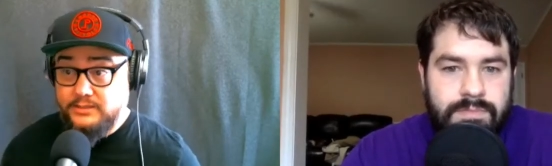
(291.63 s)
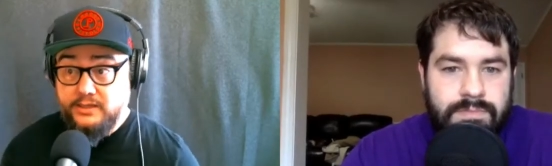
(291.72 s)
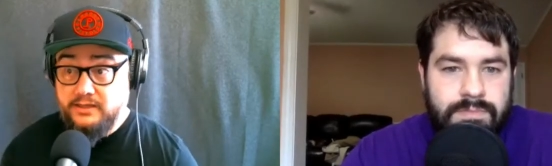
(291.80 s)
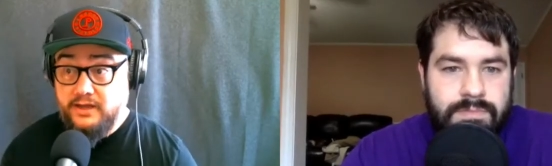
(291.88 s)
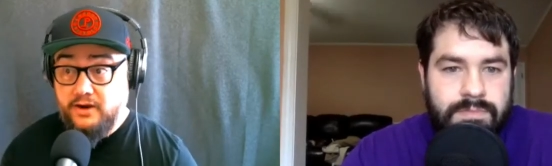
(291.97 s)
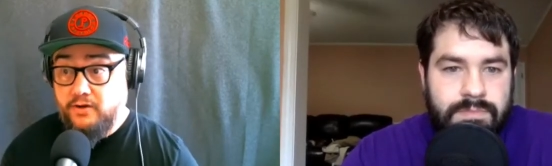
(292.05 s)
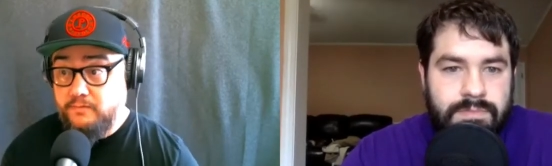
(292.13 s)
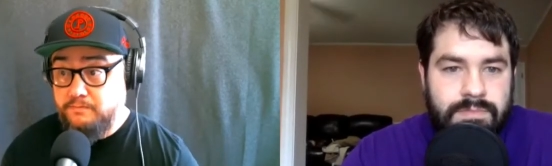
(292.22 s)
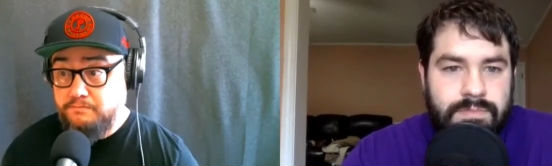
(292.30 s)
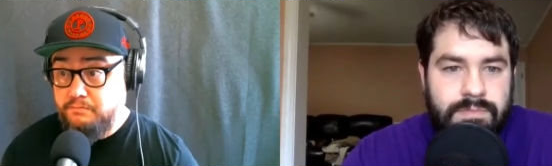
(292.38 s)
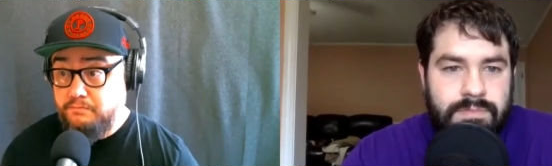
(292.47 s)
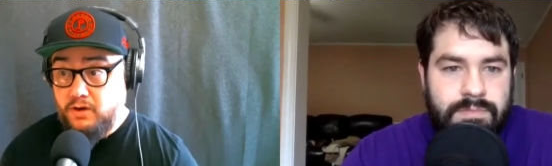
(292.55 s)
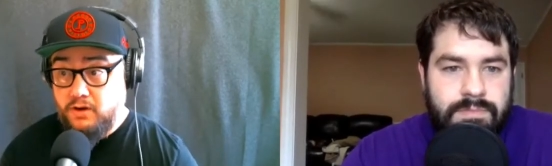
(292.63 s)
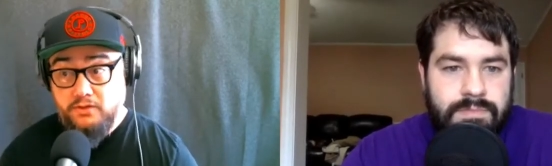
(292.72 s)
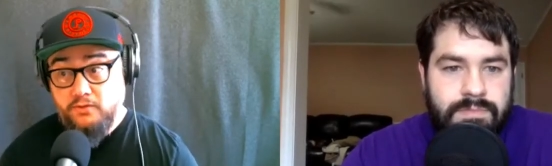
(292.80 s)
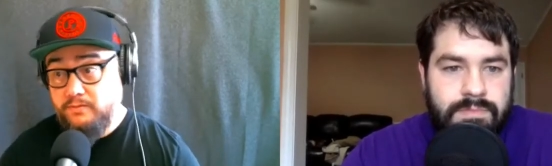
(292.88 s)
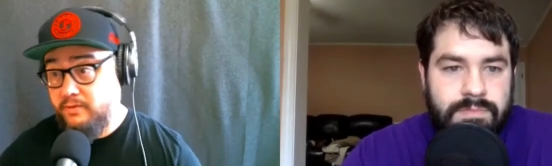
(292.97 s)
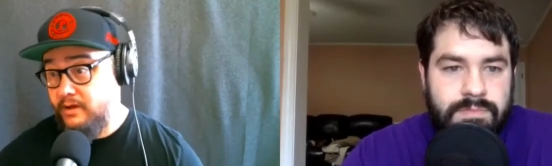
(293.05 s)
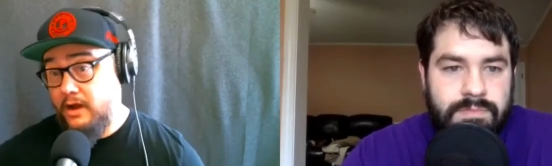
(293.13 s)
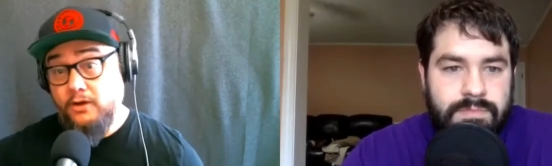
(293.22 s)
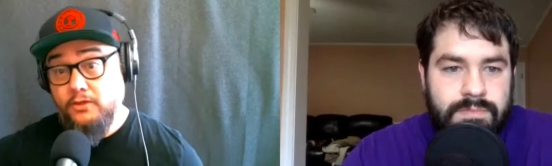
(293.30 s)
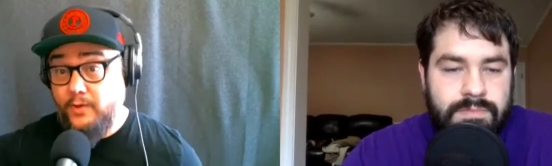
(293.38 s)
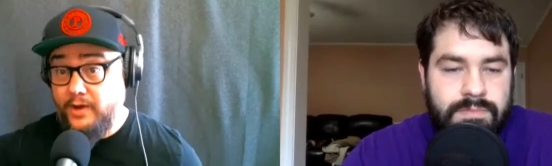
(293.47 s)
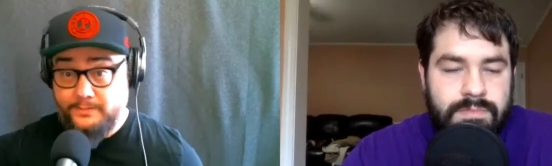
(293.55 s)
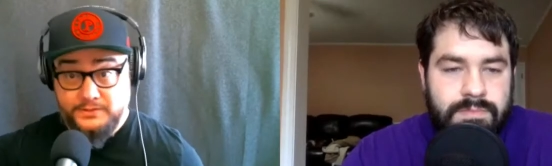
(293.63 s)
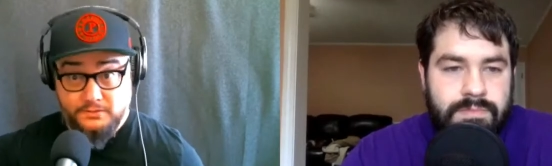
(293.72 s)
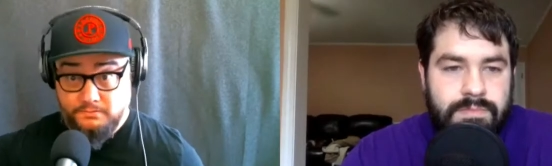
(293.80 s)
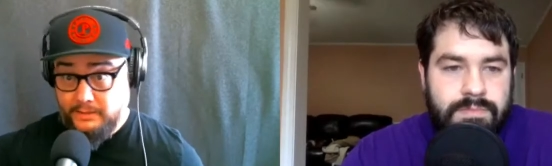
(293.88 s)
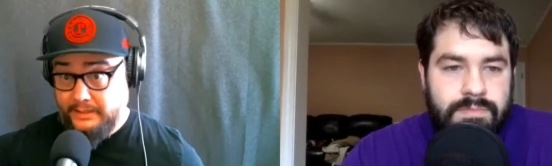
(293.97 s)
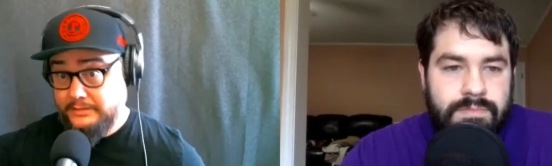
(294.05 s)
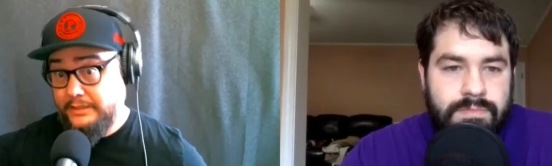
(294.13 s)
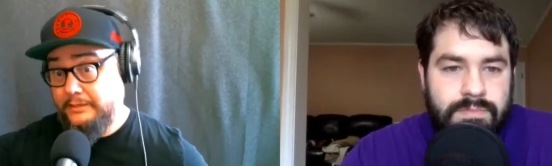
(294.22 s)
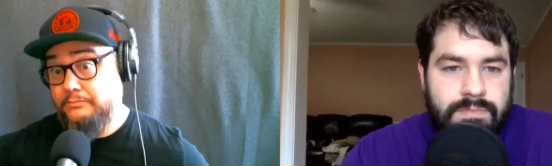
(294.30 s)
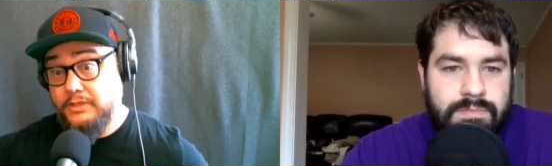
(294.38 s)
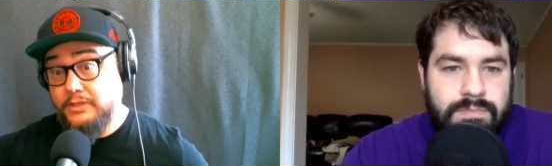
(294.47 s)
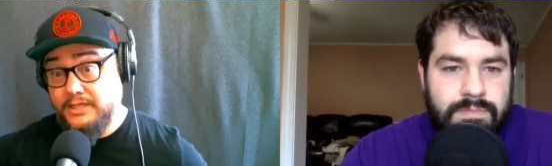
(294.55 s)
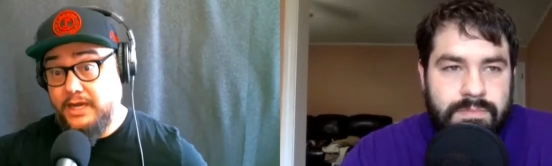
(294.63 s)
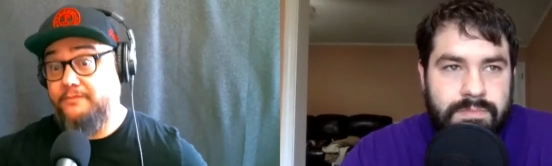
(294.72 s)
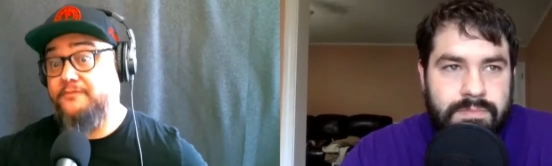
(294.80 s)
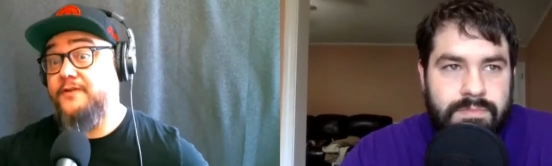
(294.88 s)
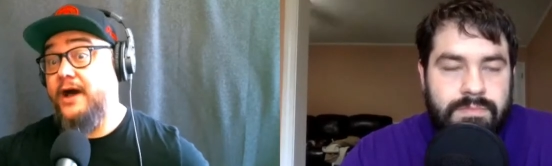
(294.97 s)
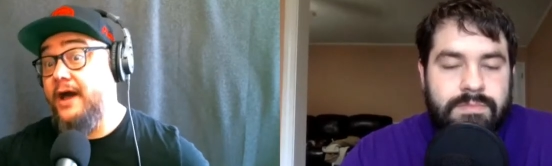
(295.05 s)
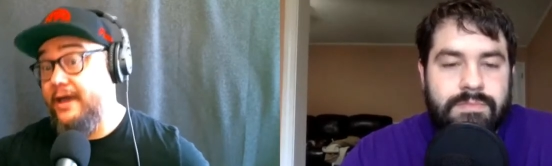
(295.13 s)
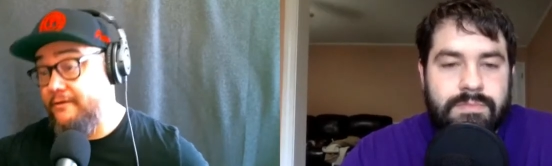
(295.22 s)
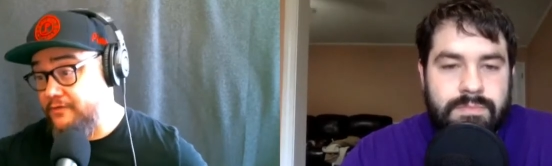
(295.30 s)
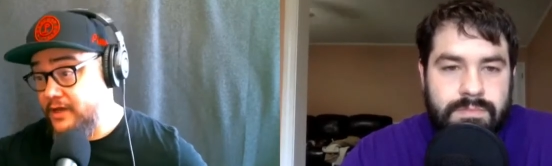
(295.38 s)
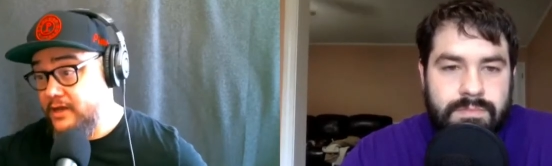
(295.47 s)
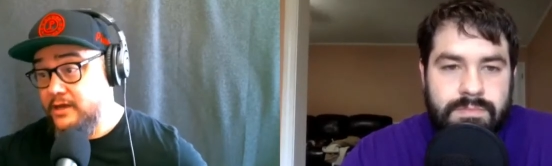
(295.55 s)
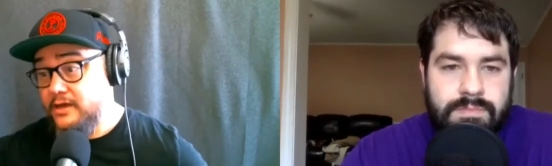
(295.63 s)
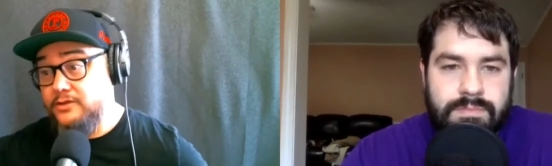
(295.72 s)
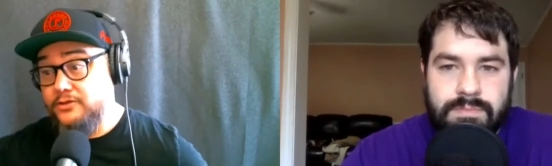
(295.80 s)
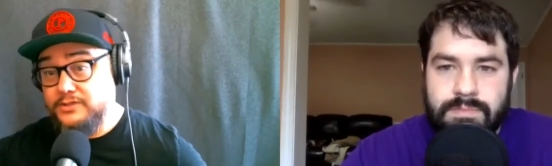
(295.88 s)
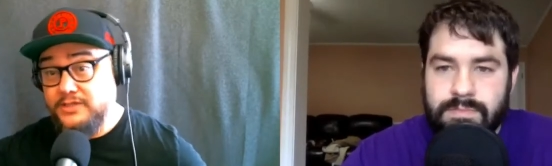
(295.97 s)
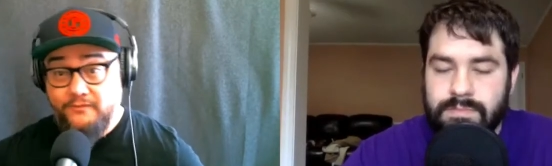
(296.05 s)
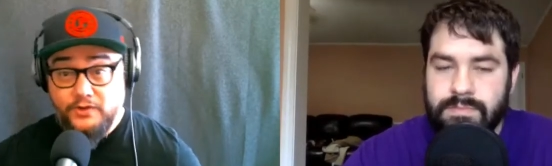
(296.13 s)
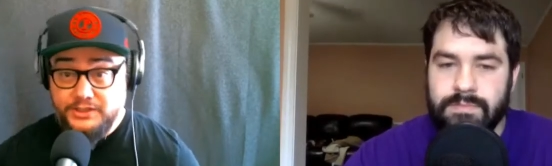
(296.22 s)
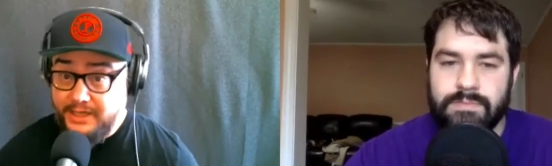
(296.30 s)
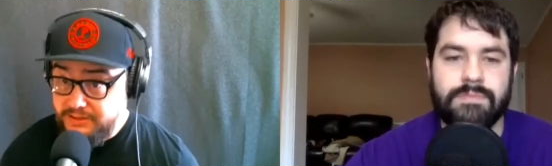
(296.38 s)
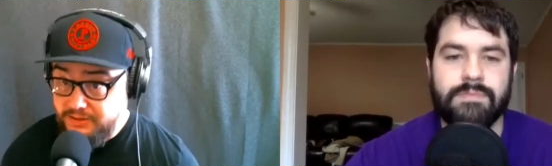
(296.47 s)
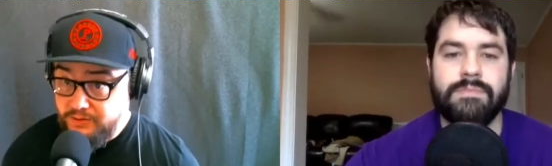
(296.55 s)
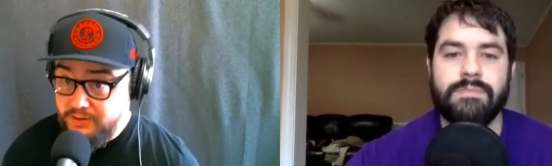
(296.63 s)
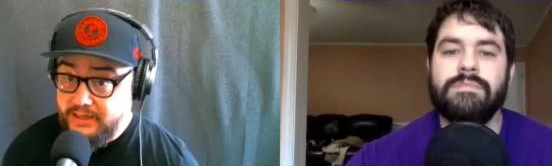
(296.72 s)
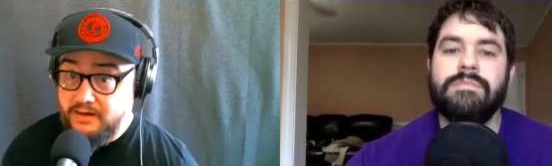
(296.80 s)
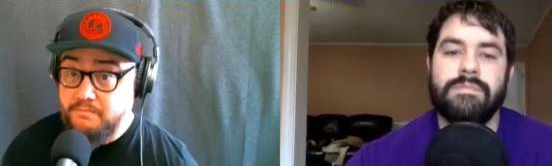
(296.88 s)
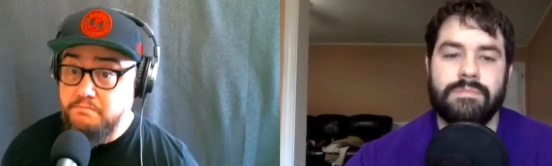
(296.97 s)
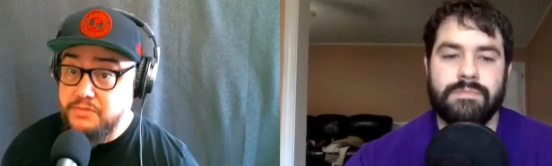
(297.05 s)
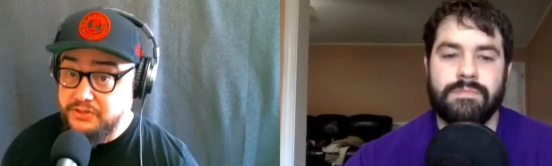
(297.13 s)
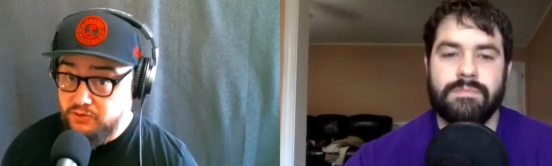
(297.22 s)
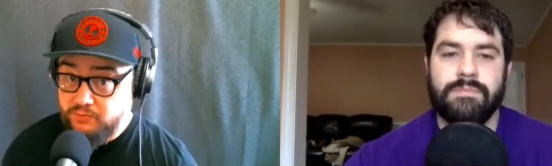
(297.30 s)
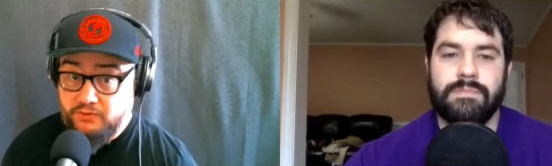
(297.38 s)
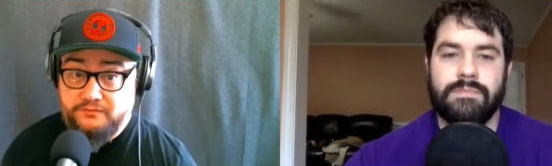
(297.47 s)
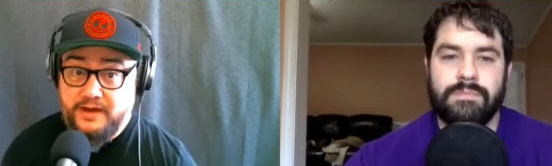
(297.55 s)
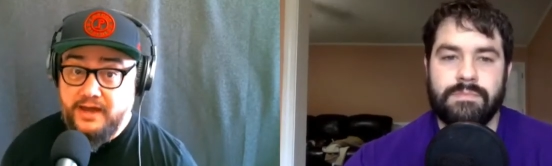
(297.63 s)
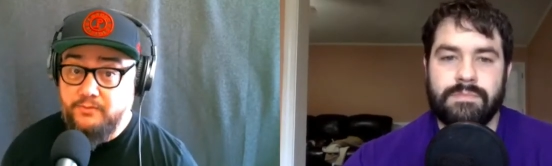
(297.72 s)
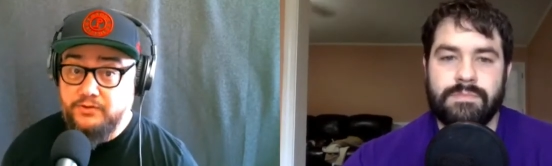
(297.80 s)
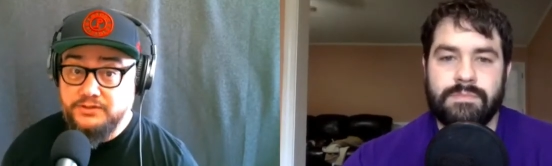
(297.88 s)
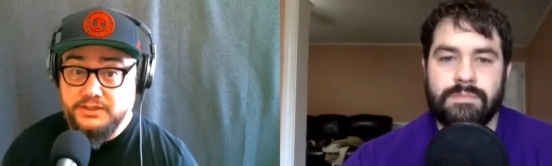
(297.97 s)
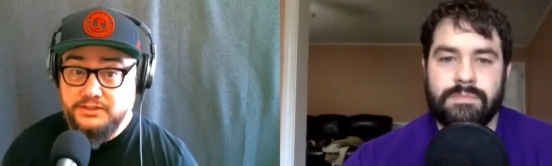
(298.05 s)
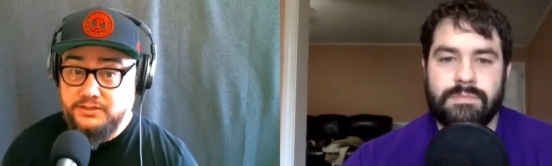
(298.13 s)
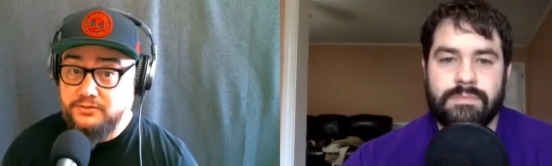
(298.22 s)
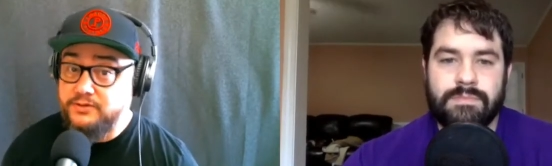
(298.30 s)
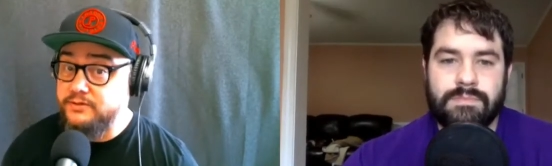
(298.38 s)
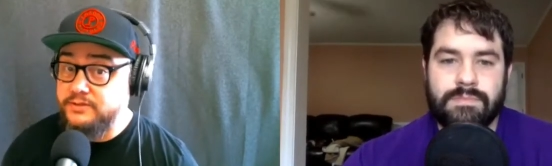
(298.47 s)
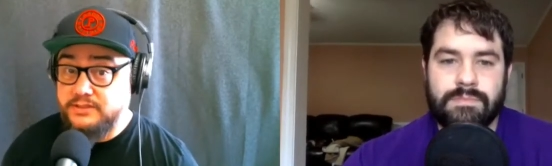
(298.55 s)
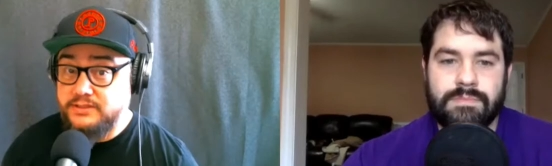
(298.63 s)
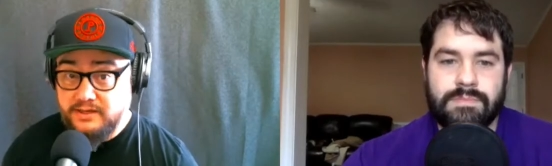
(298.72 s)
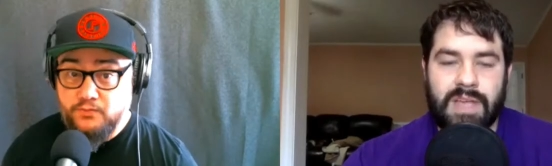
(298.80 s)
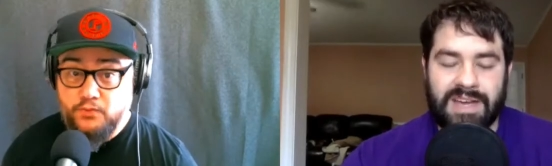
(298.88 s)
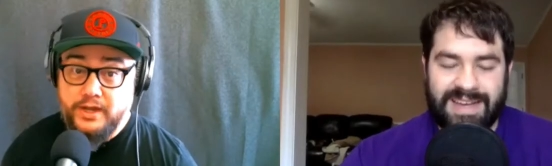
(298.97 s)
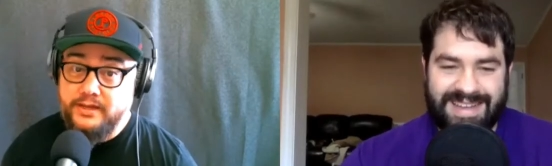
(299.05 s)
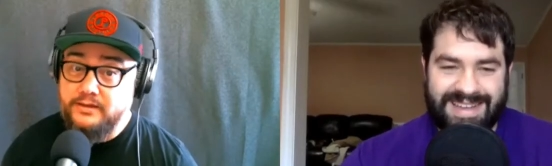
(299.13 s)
Speaker 1: in there, all the all the way up to like say the top five, there's every chance you're going to get a miserable fight with just two dudes sucking wind